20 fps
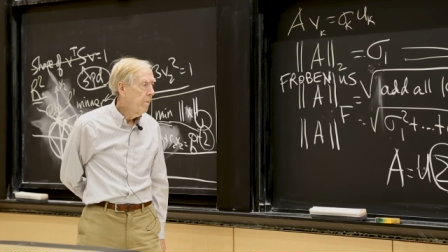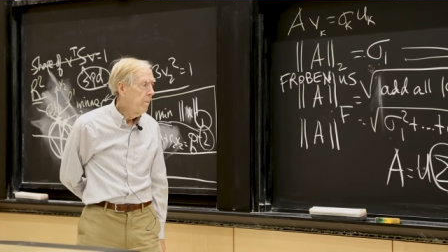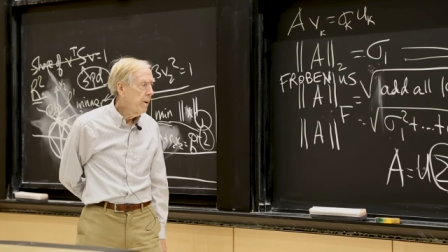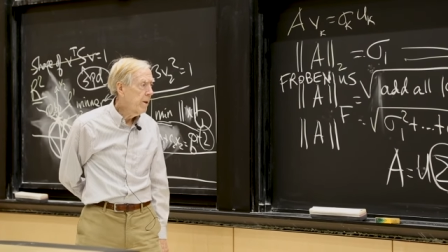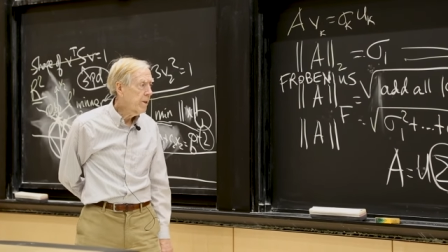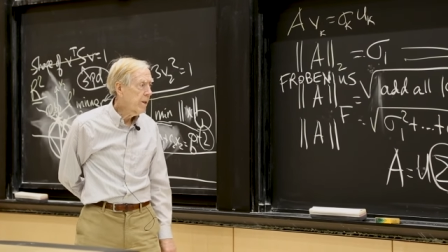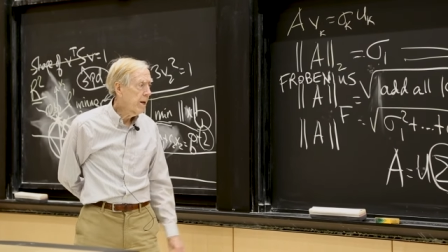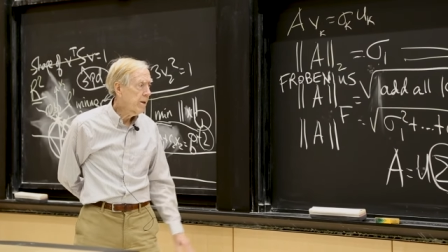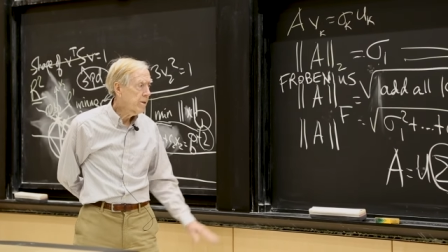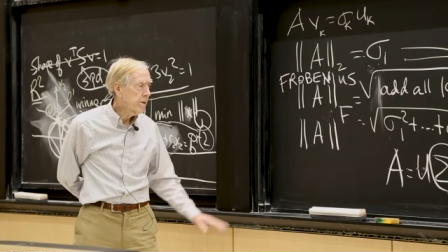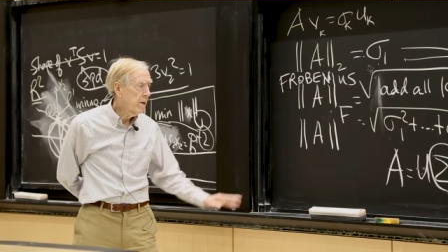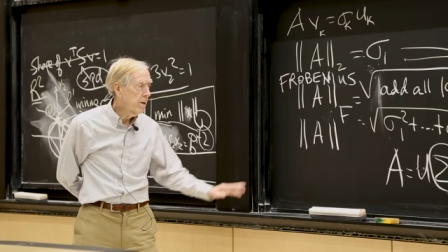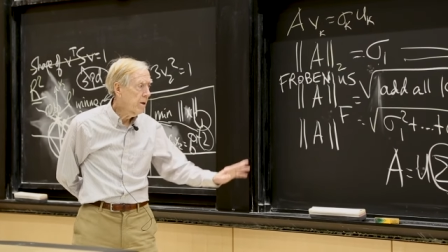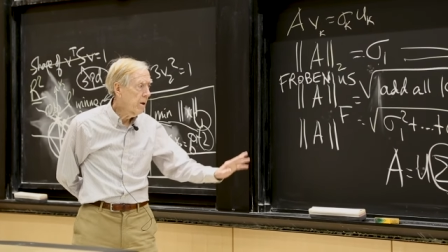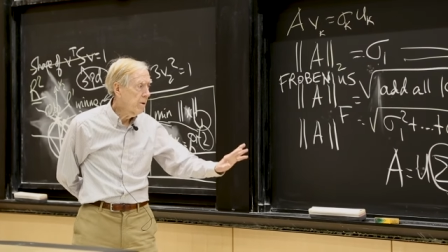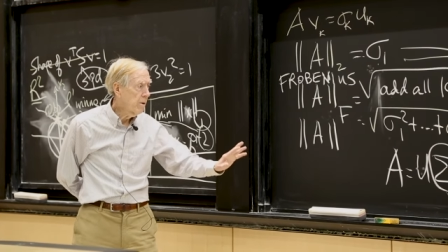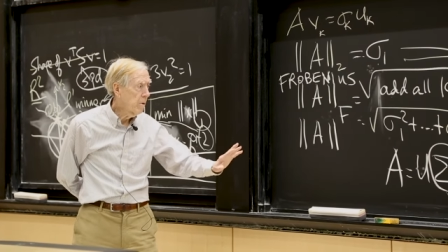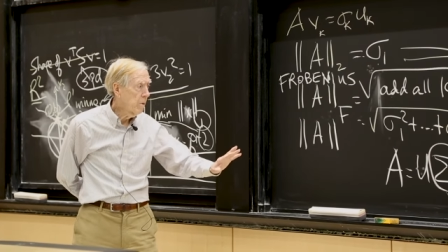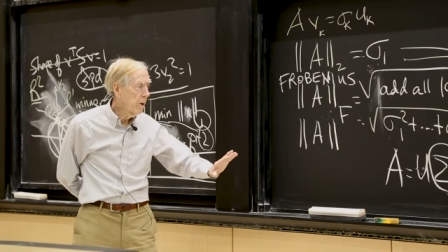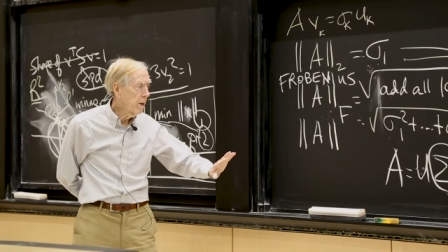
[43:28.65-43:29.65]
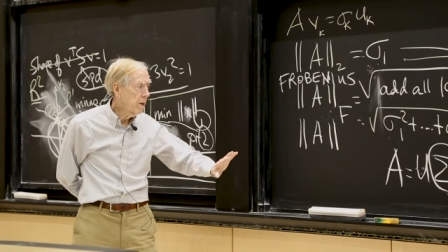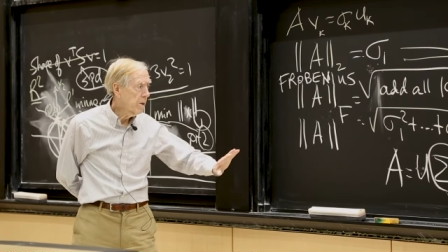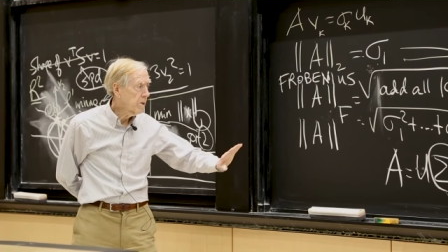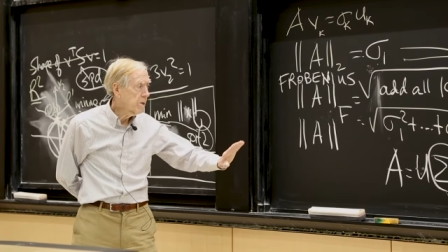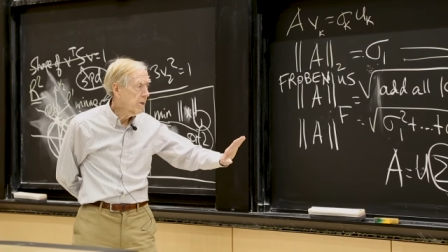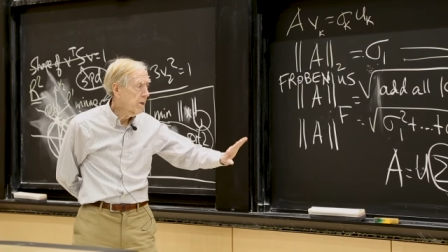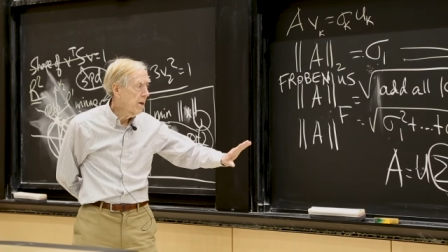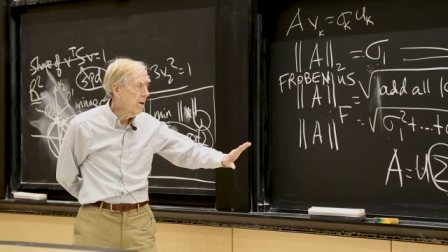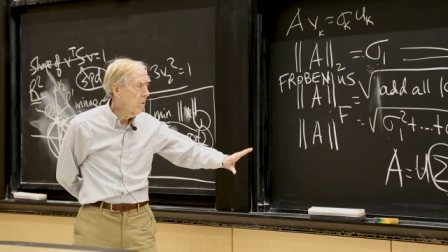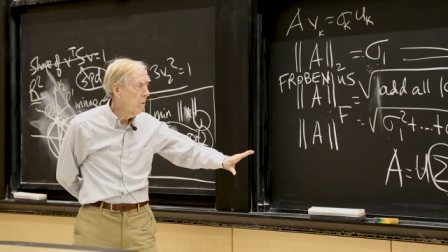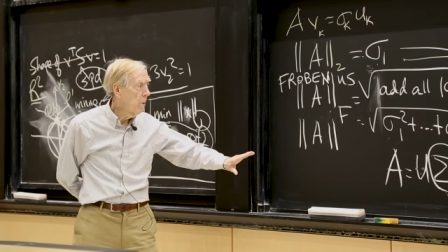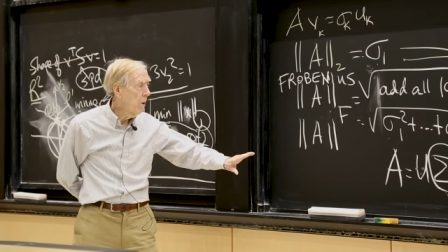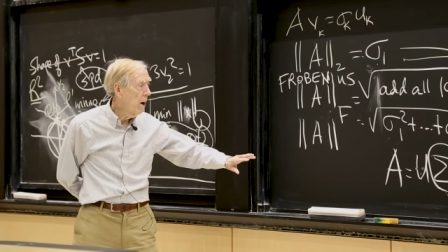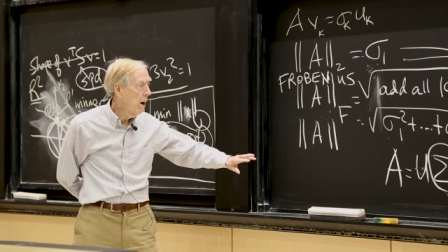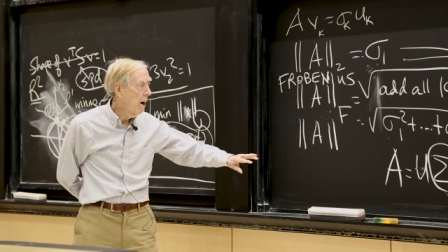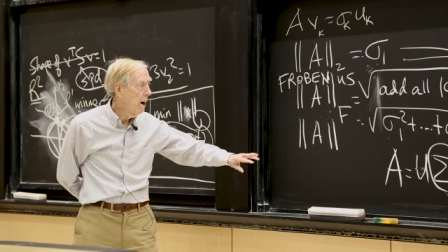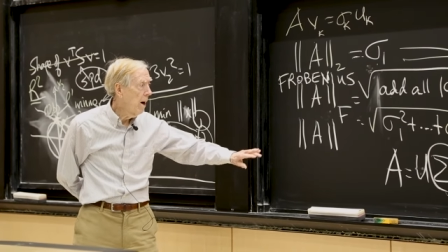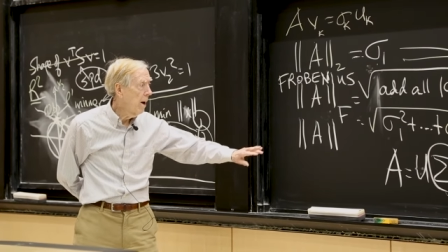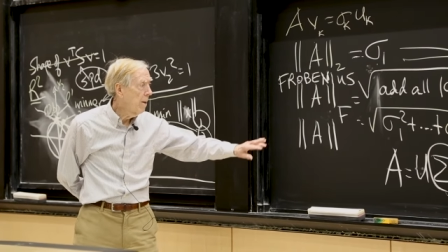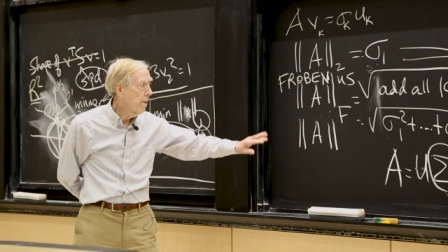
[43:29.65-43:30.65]
But that's another way to see
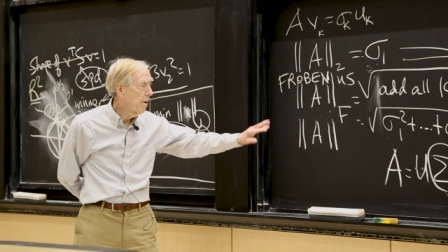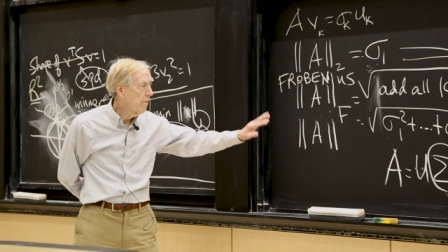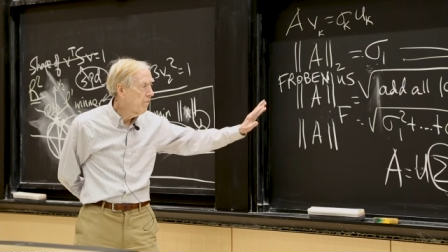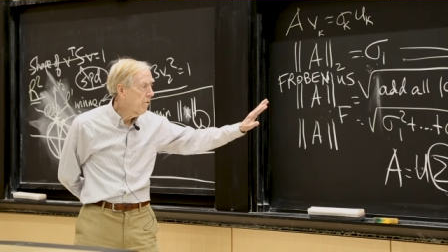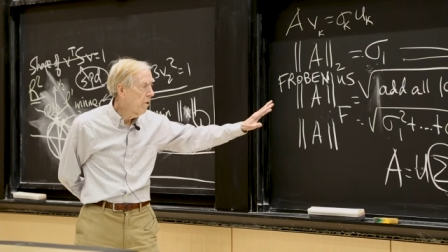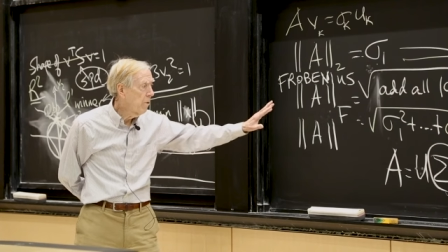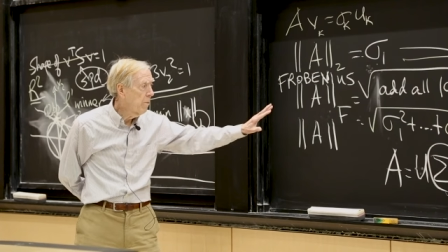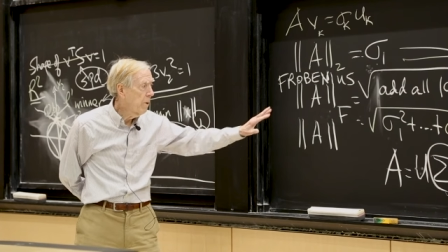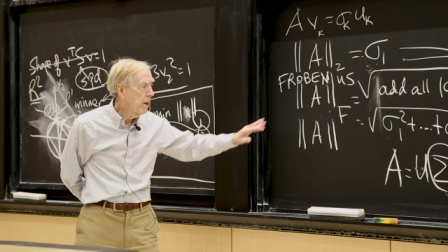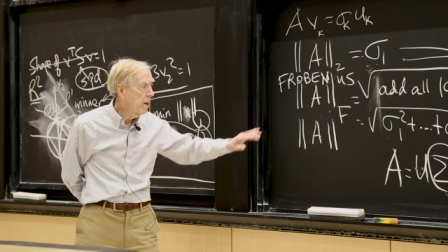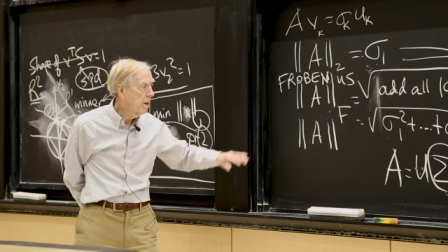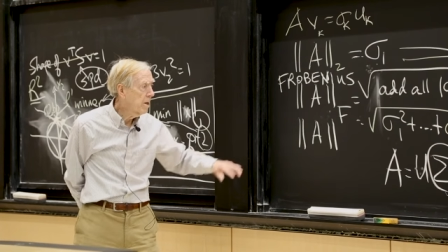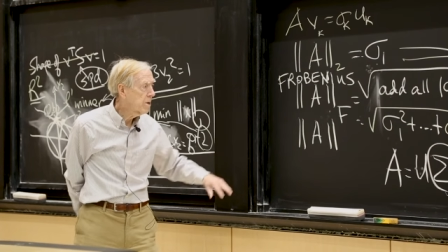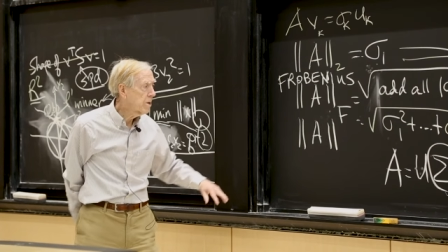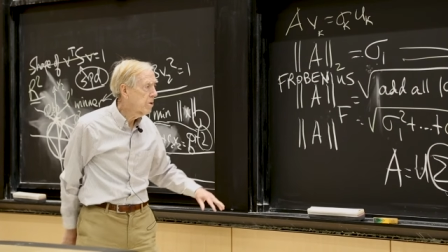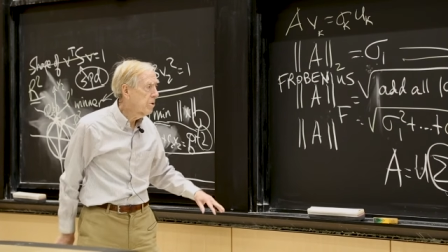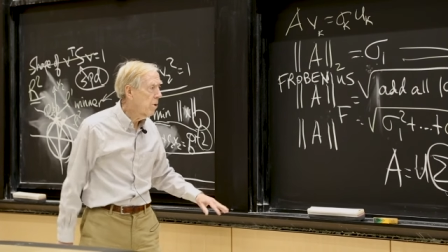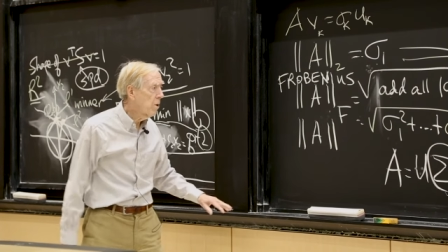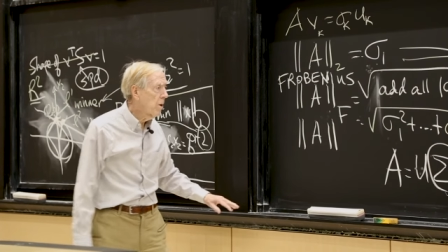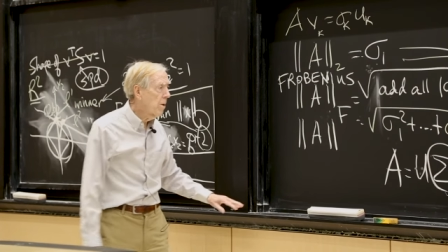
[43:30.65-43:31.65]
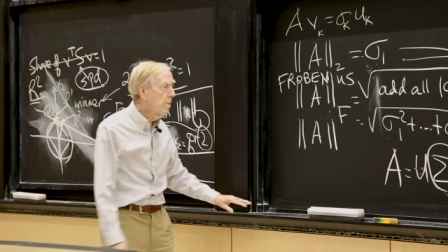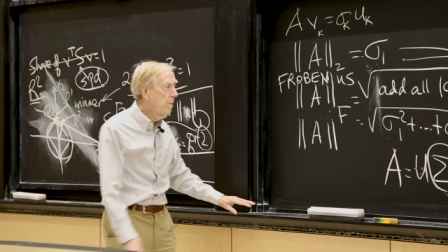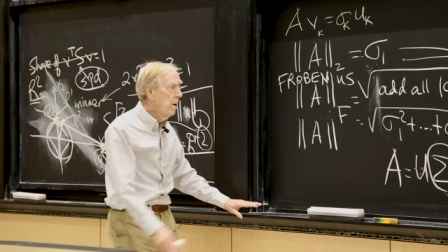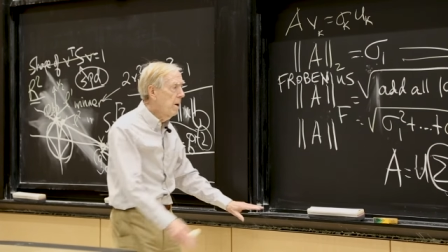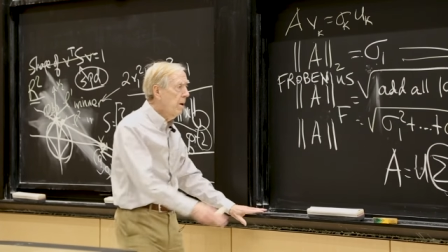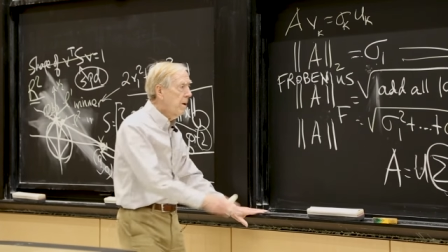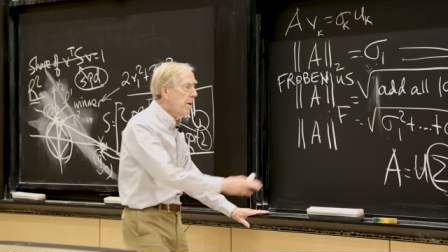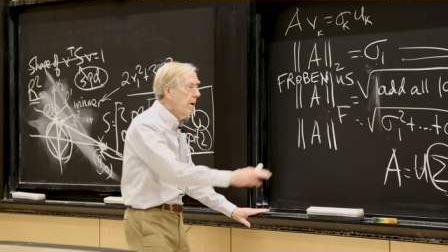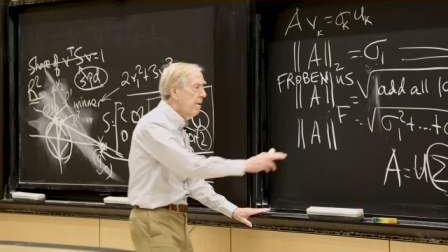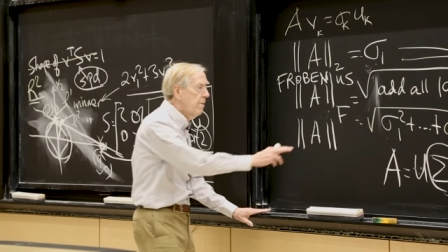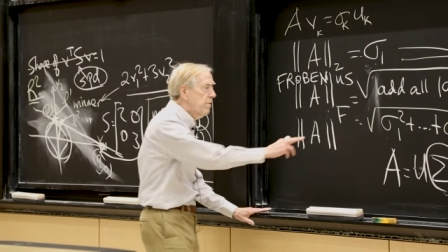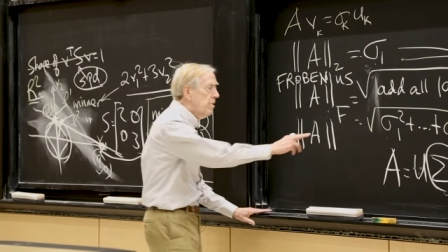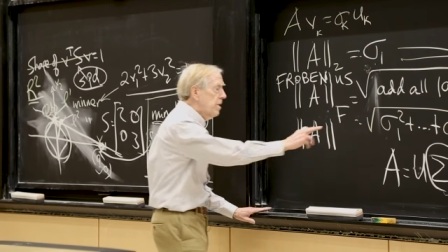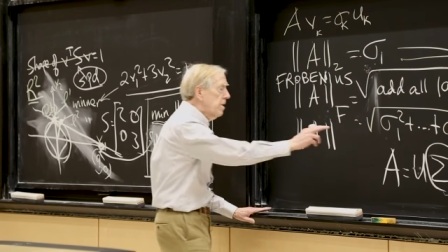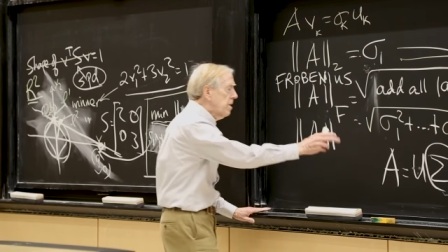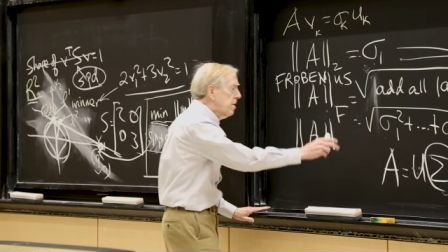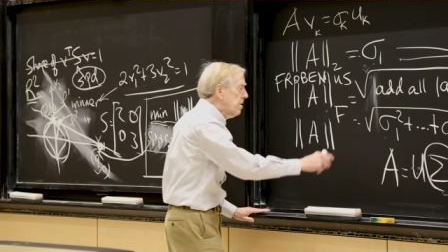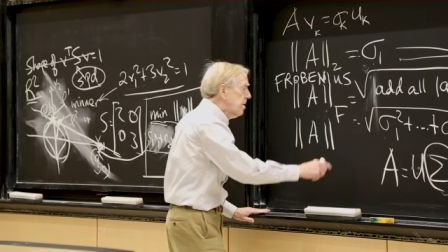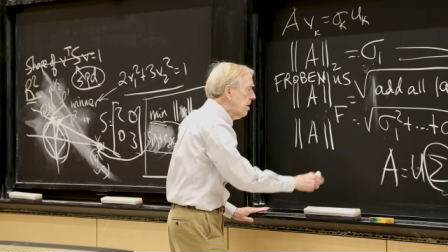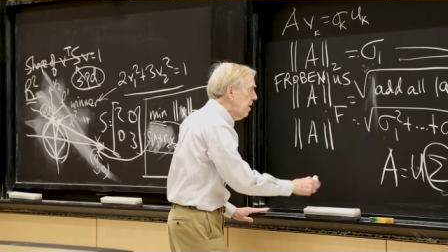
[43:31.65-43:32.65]
why the Frobenius norm gives
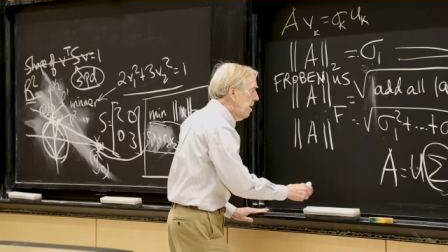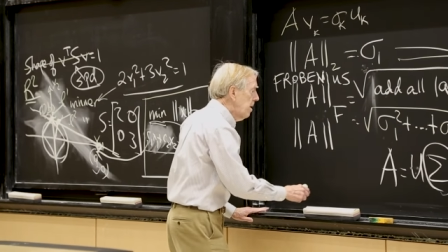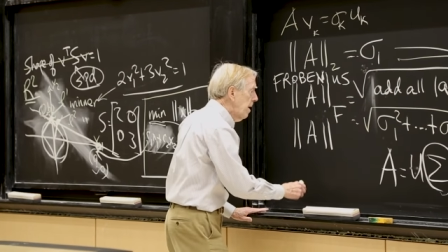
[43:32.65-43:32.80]
this.